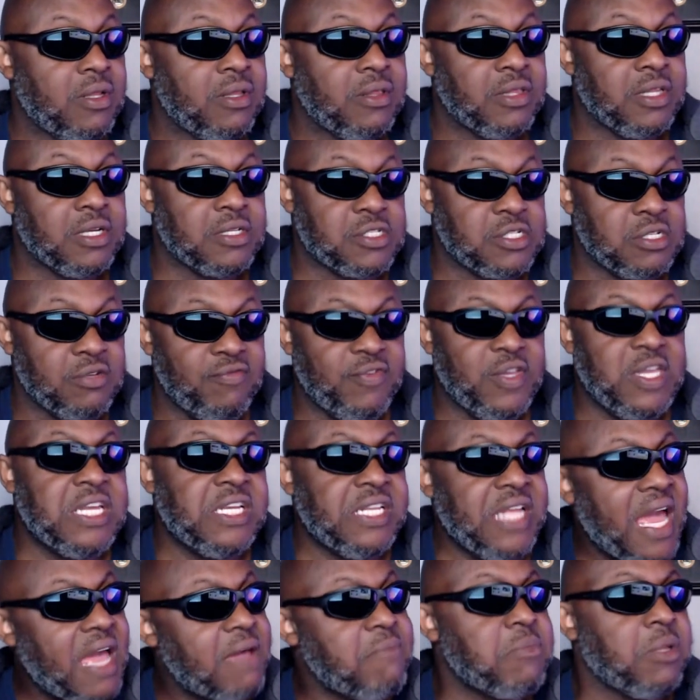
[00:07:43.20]
the civilian
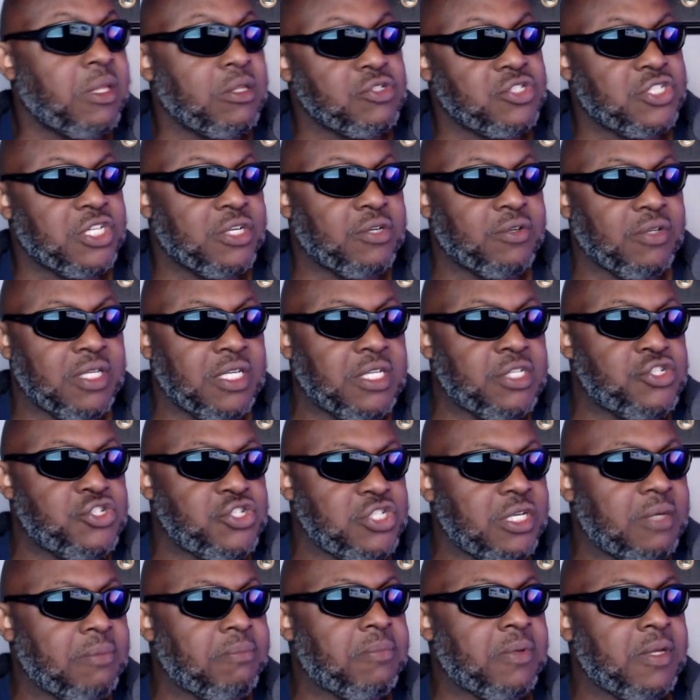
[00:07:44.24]
and military
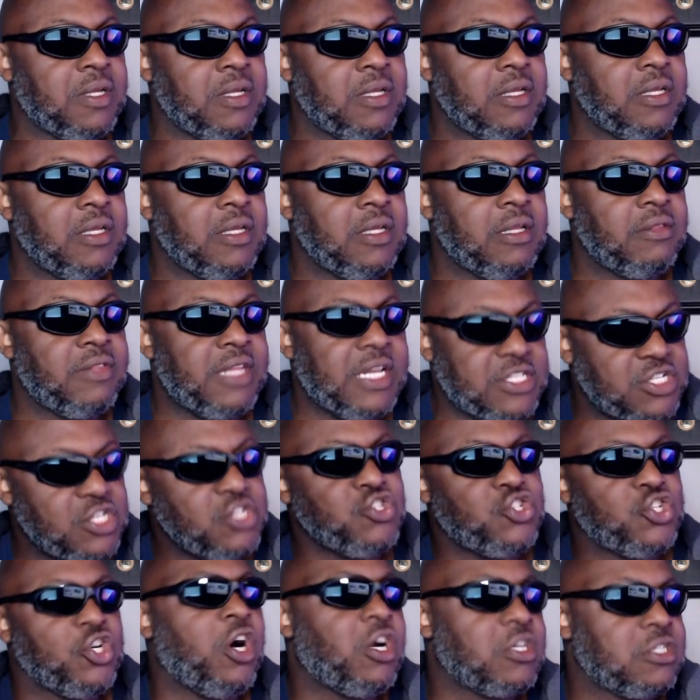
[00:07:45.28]
leadership that's in
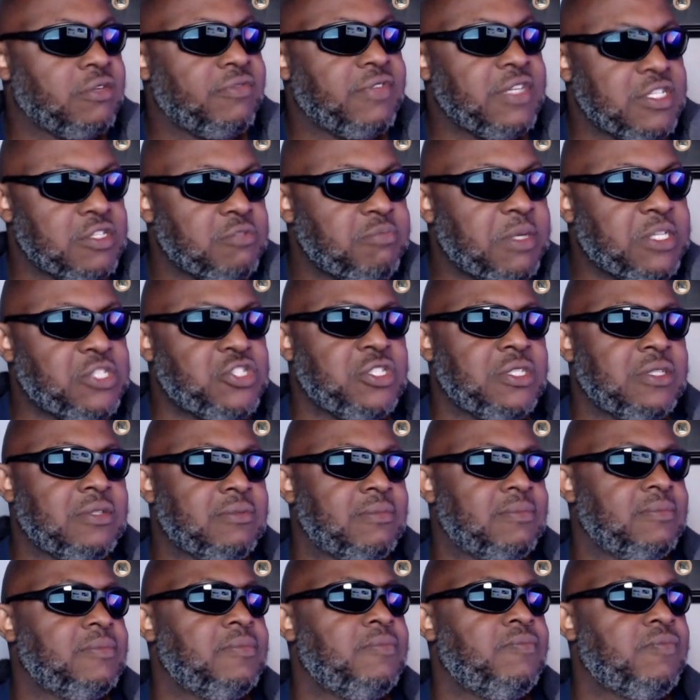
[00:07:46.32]
charge of this mission.
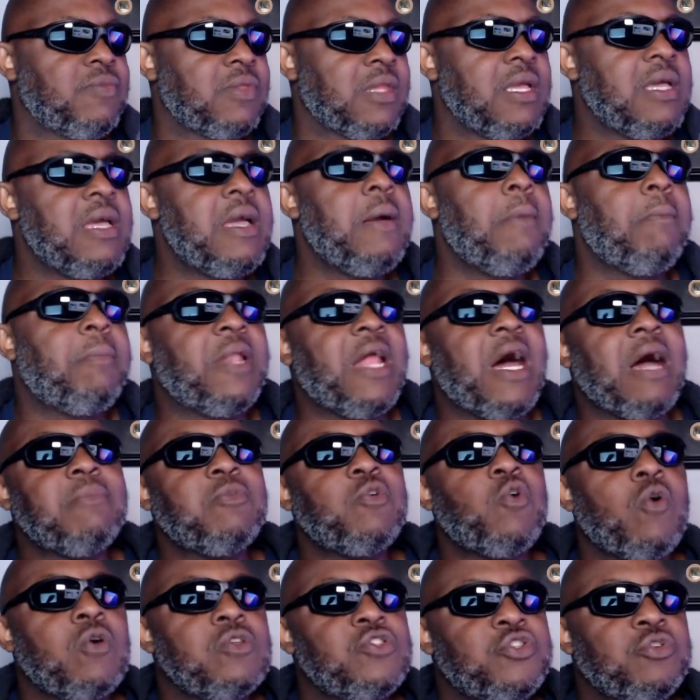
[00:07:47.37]
But I'm
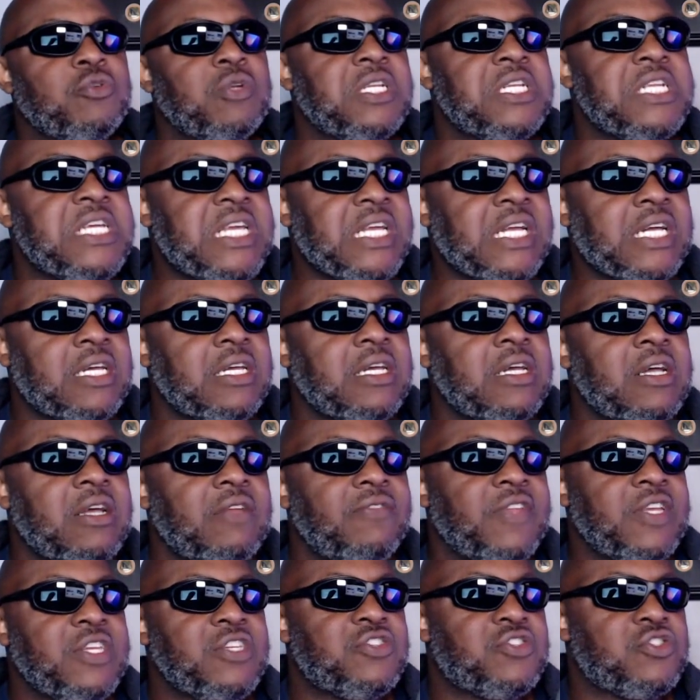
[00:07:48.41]
going to link
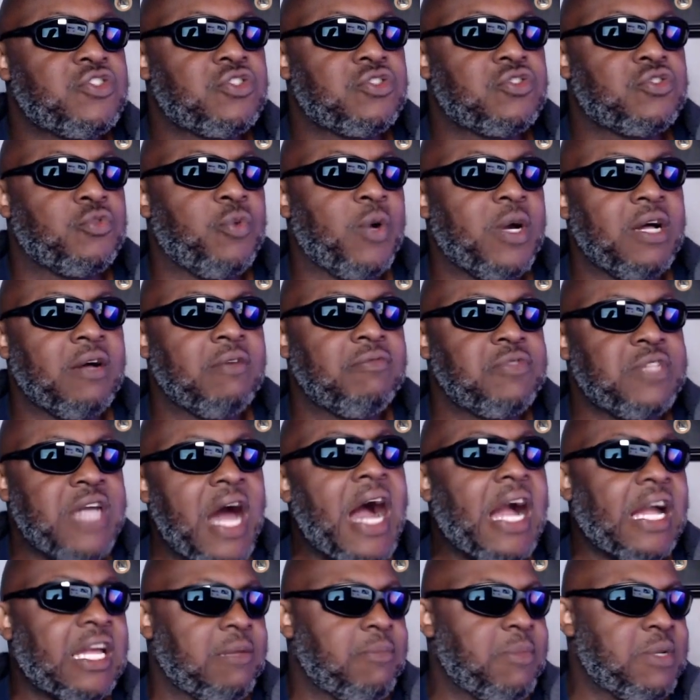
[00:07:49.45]
these 12
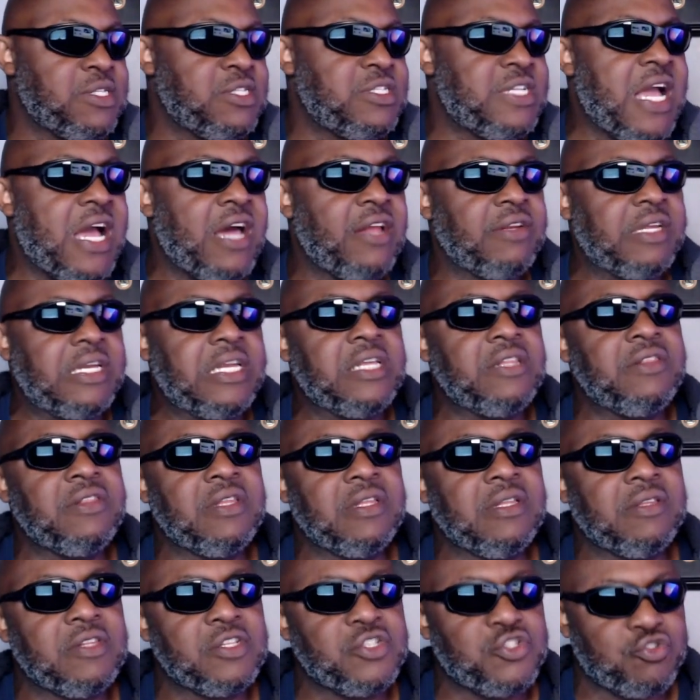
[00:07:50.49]
documents down in
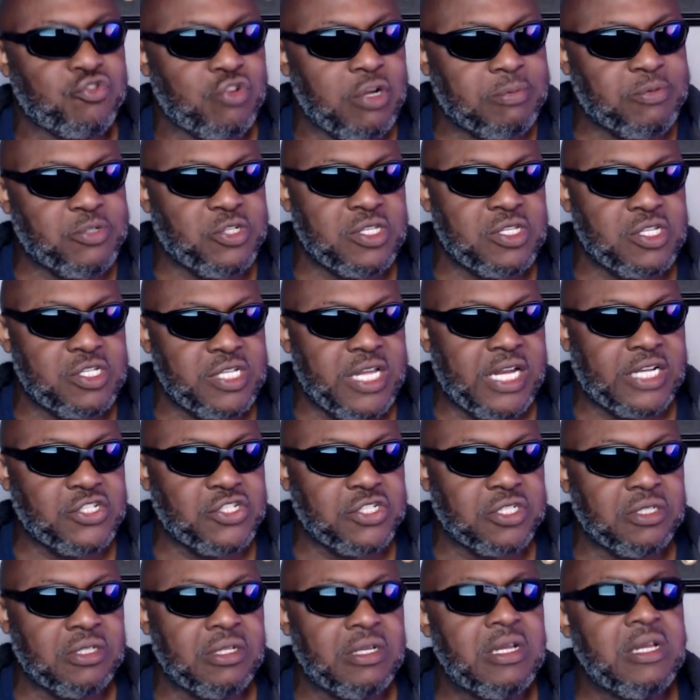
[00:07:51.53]
the description
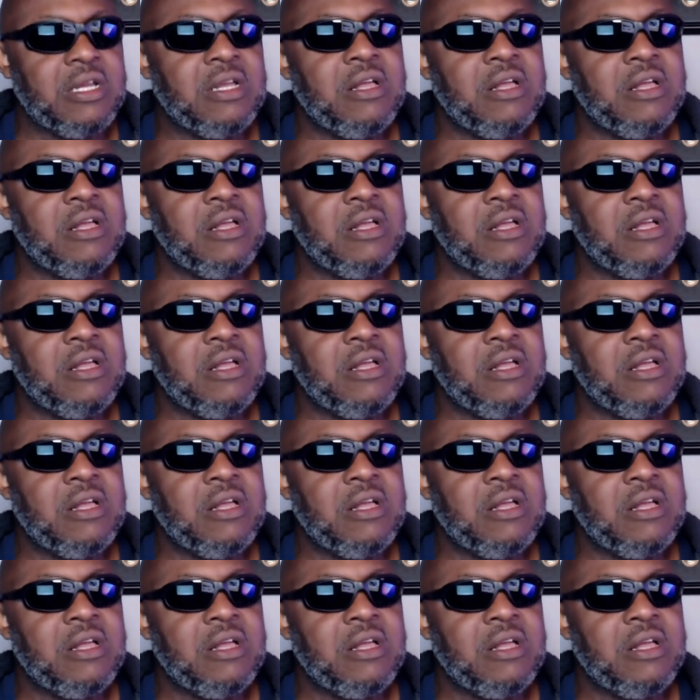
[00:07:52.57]
section